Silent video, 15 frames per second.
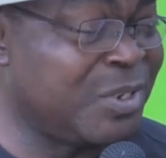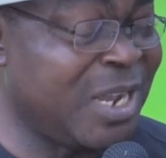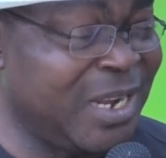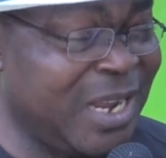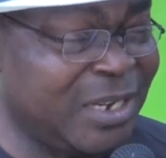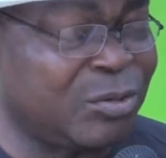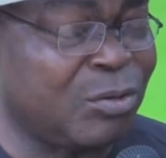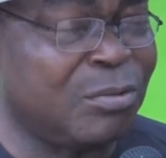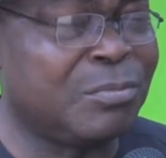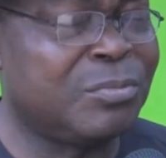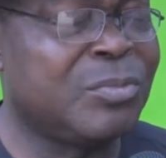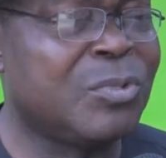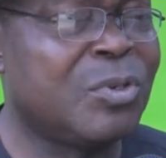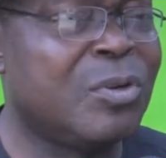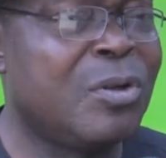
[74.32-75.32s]
election
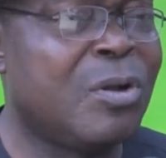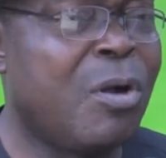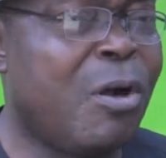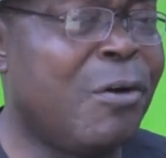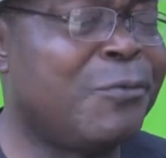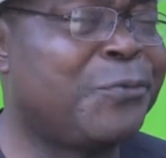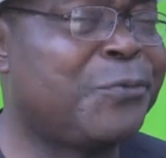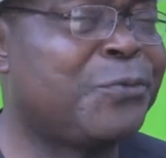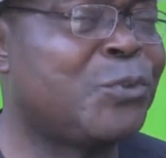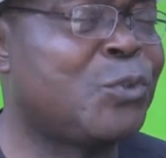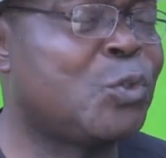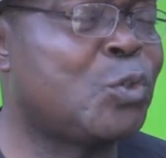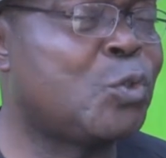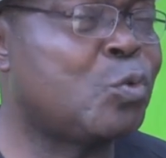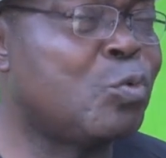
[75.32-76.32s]
of
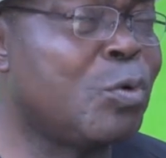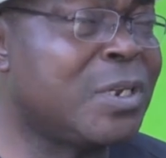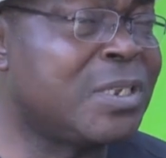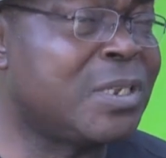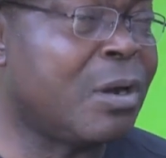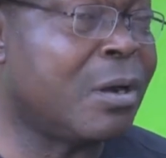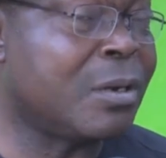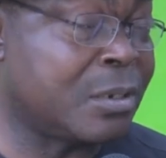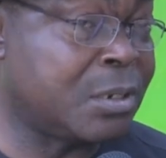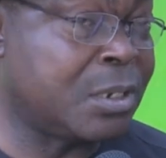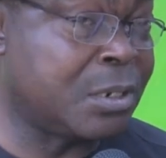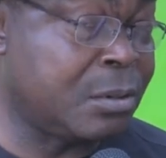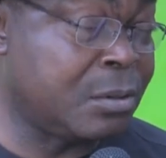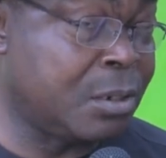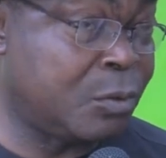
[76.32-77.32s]

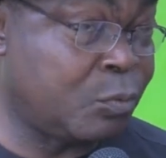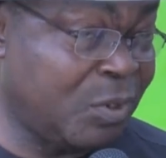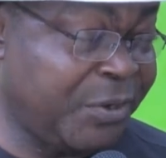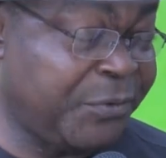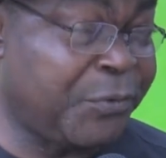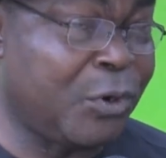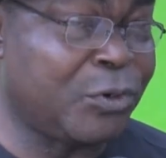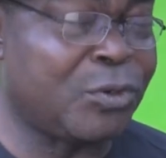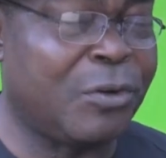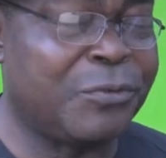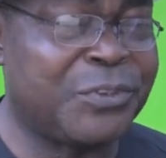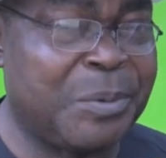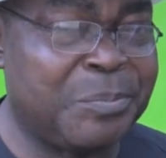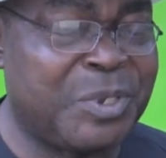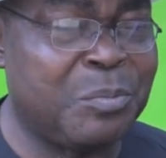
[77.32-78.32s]
the 24th
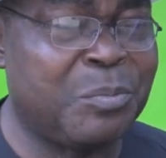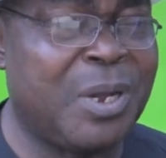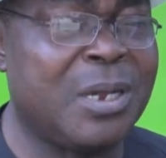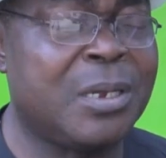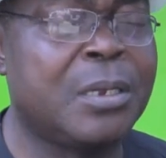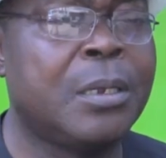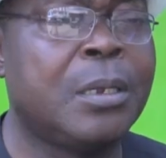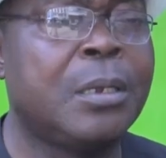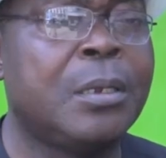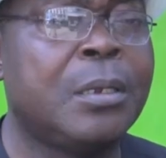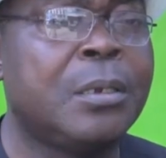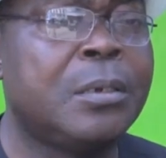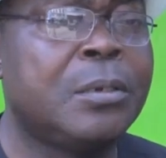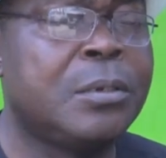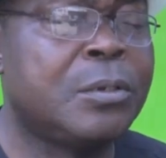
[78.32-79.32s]
of September
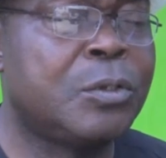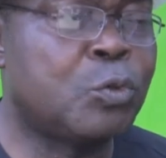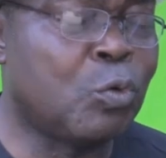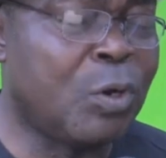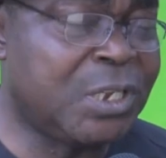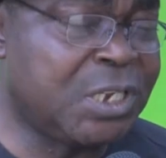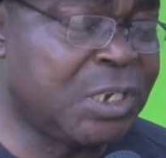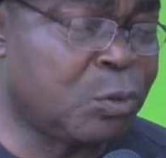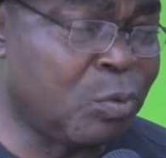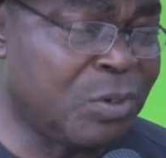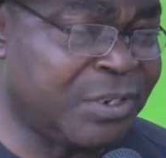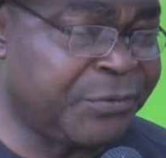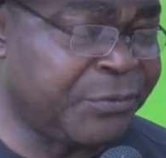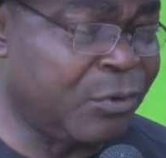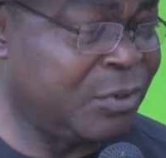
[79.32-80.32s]

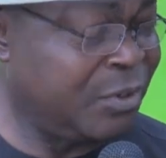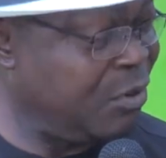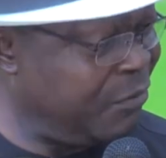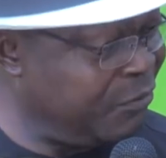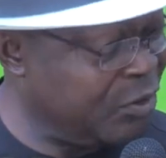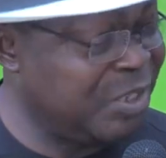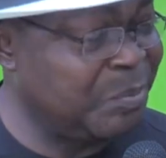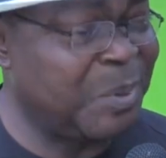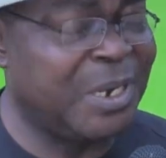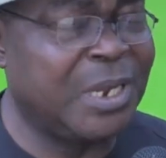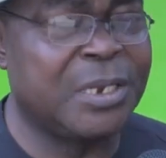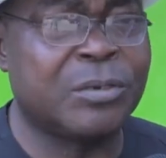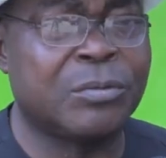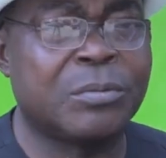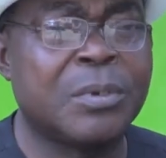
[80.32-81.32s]
2024, the governorship
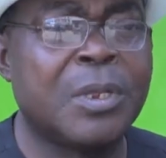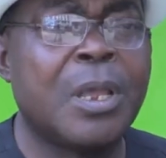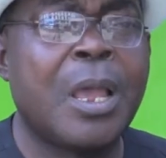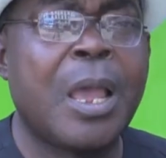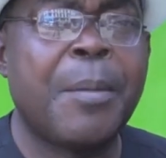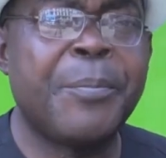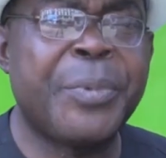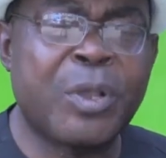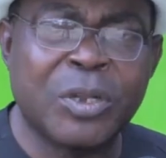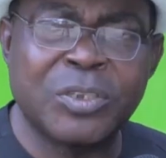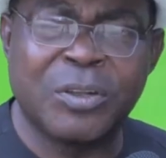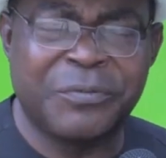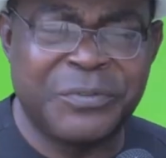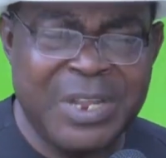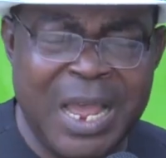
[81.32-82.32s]
election.
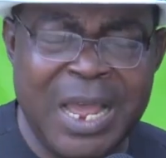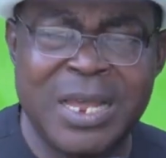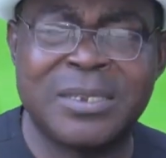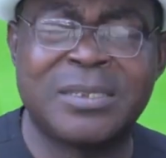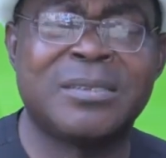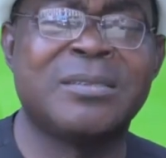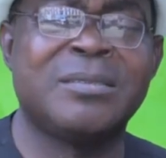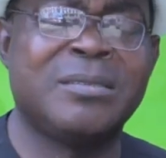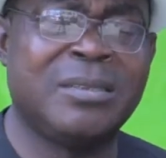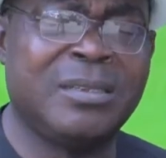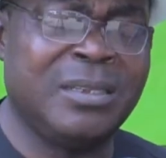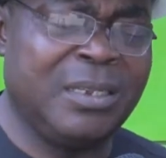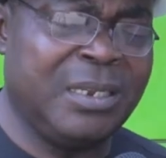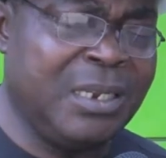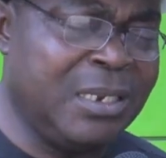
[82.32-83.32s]
Because of that,
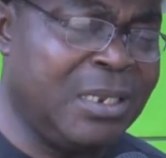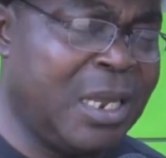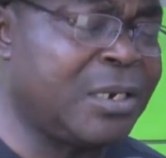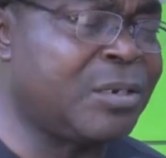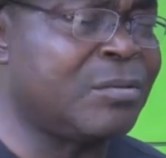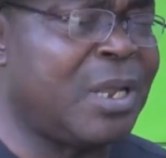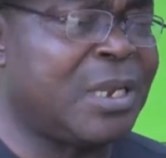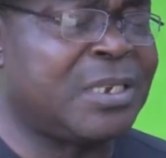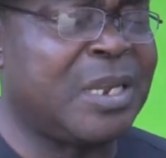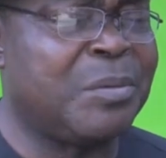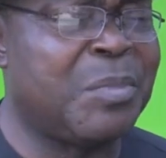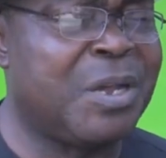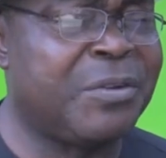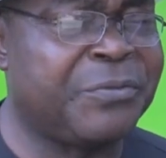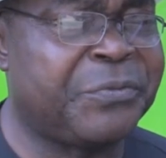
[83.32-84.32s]
the national
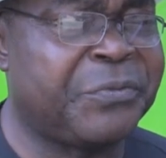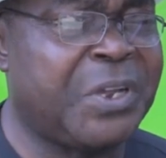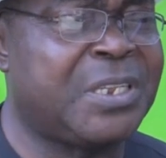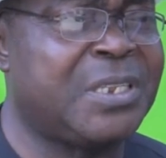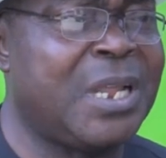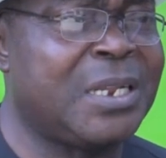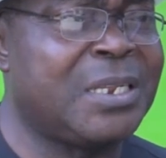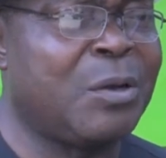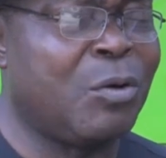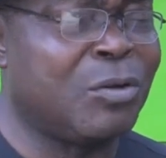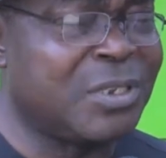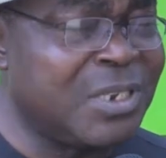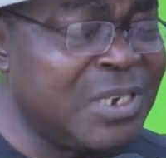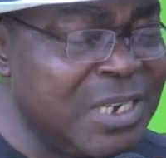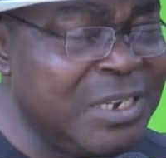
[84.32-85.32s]
chairman felt that there
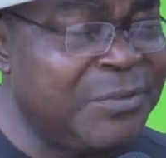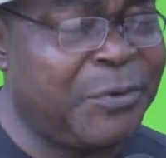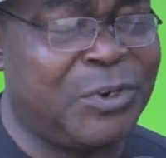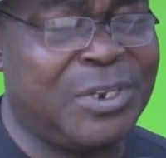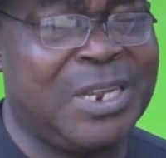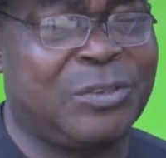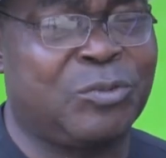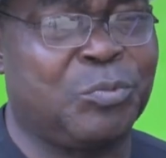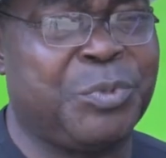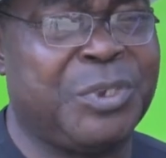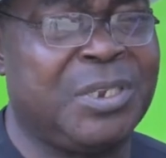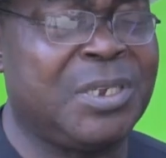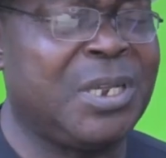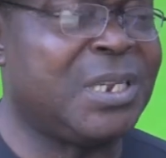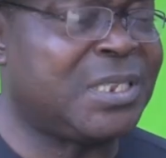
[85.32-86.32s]
was need for there to
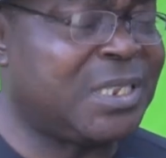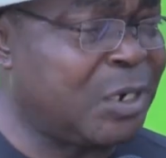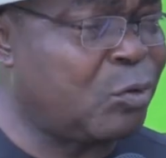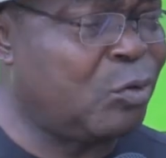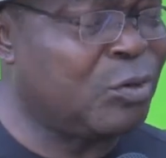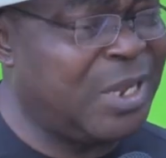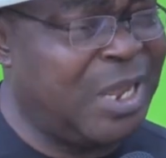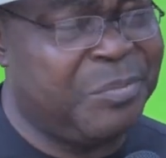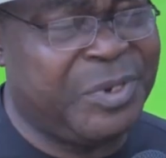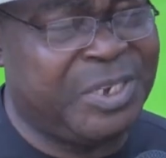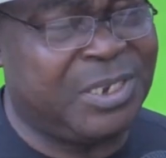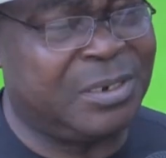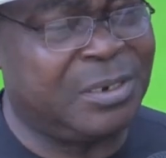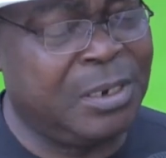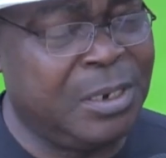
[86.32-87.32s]
be a stakeholder
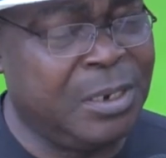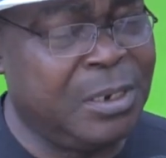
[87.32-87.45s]
meeting